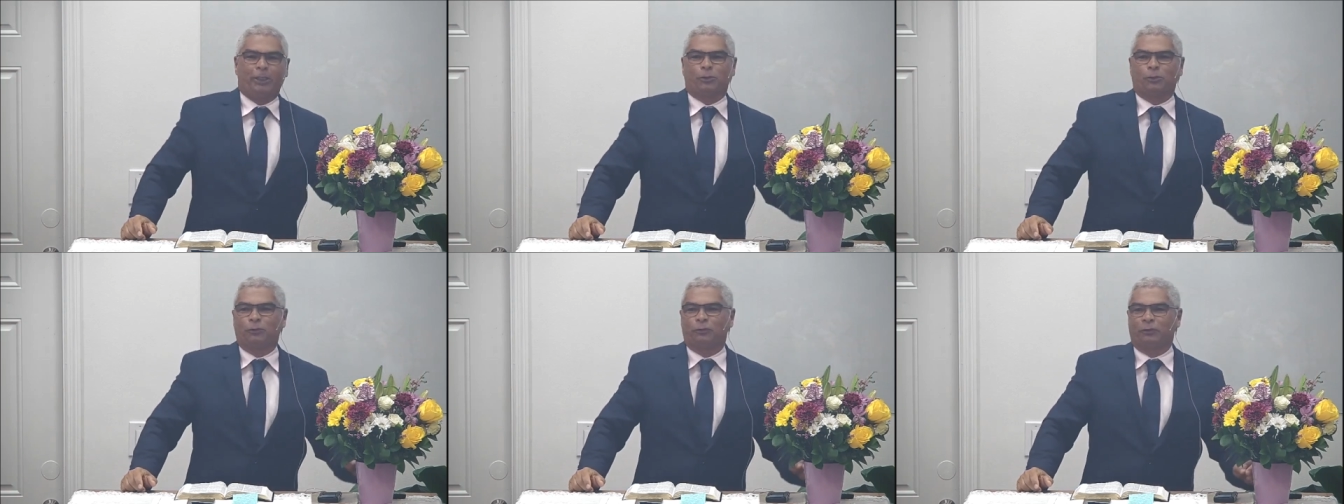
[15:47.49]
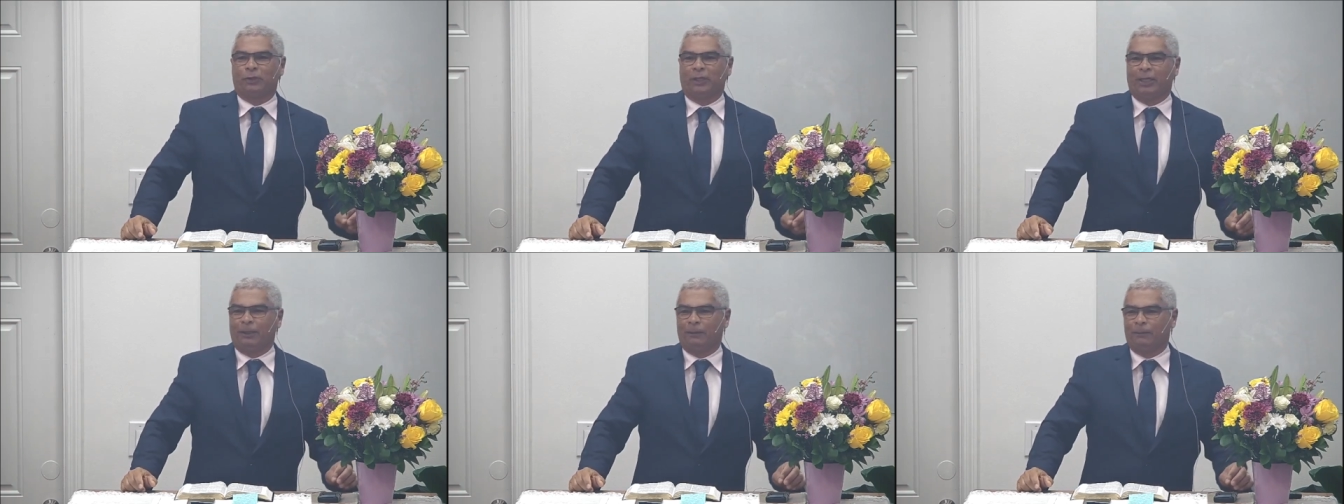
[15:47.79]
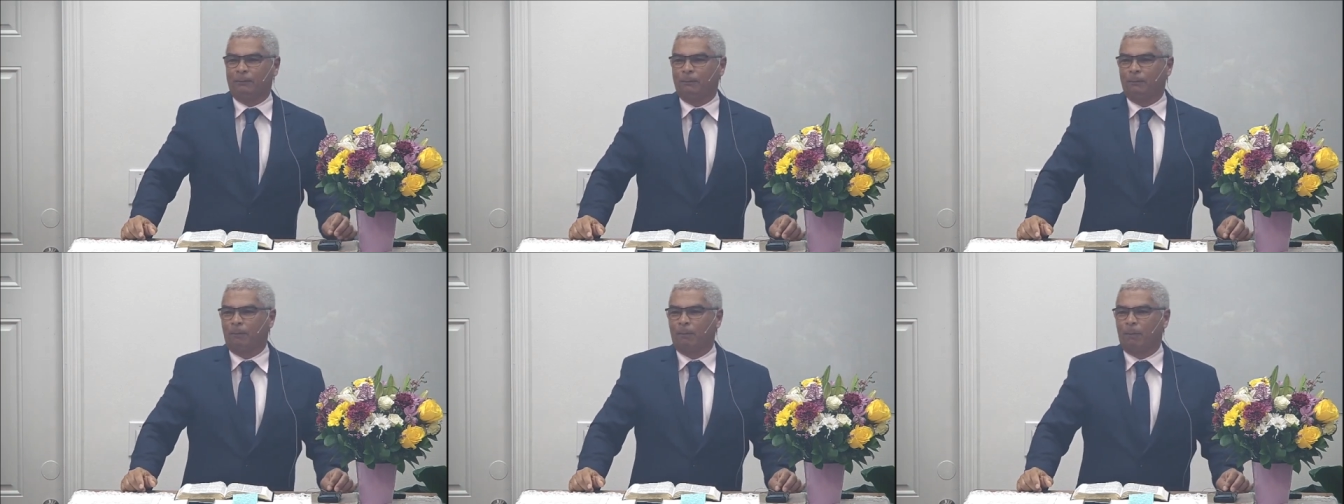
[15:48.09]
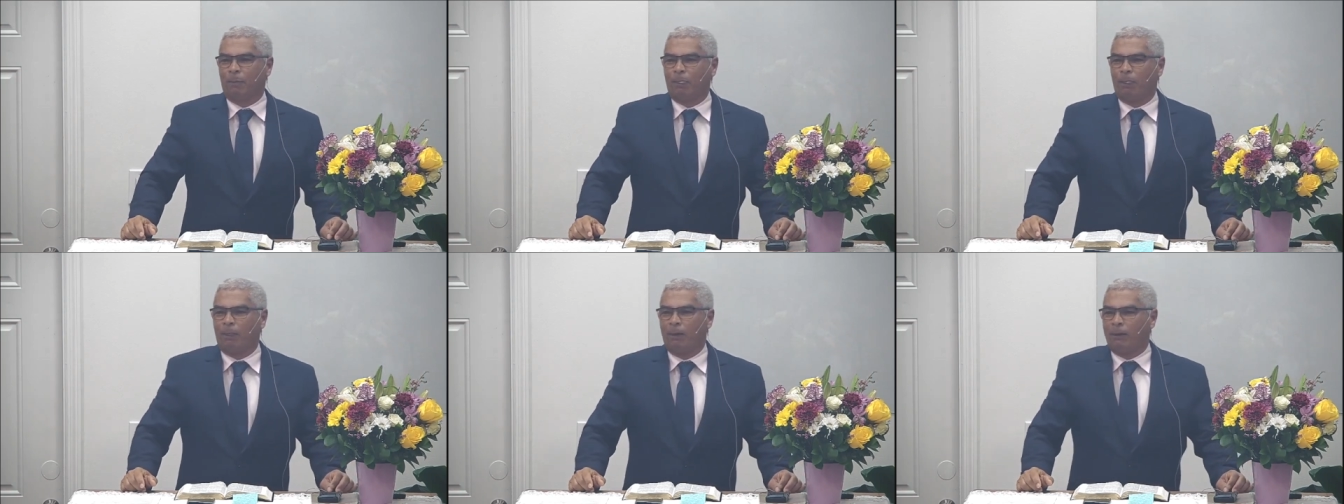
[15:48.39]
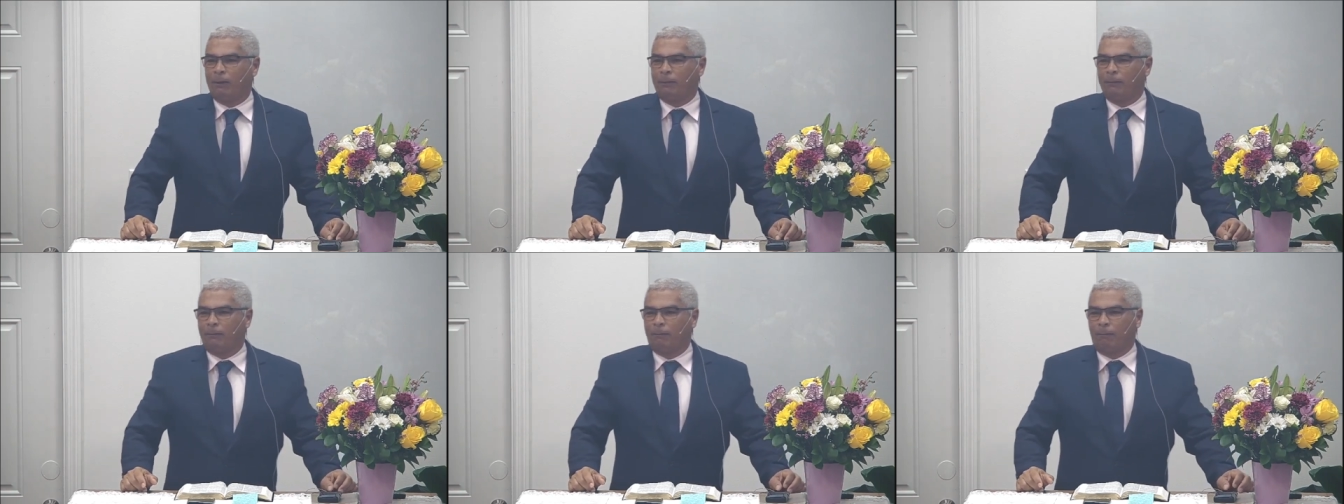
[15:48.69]
The kings cannot
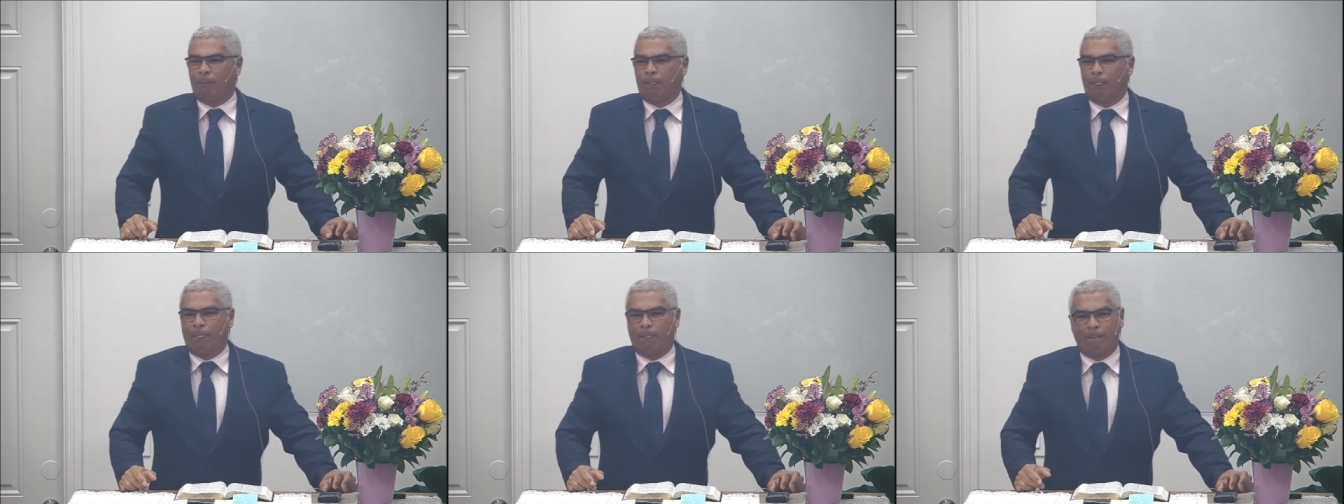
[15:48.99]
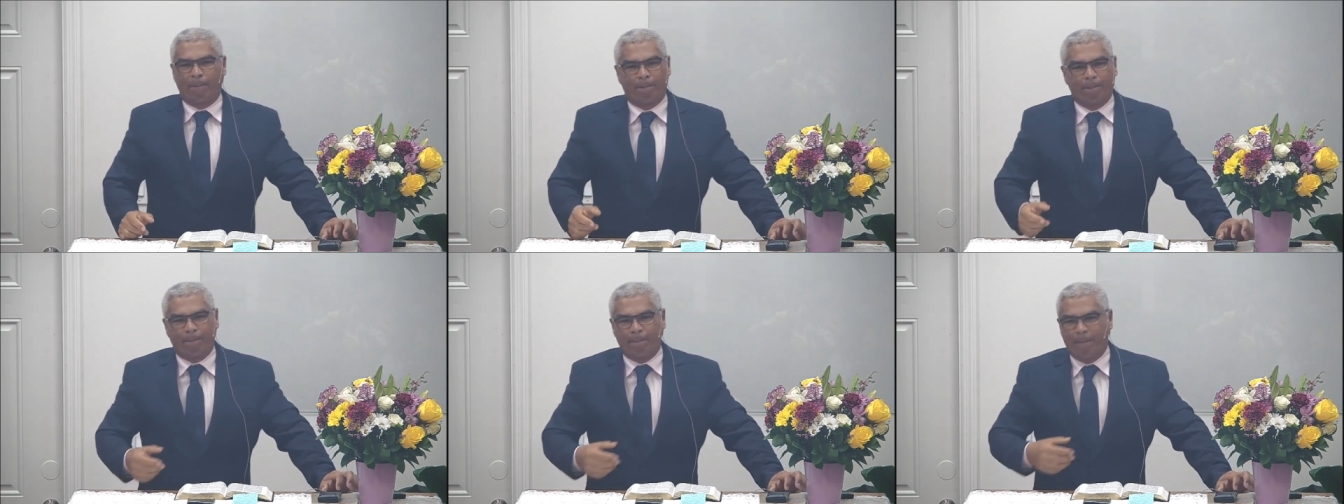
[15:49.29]
resolve this.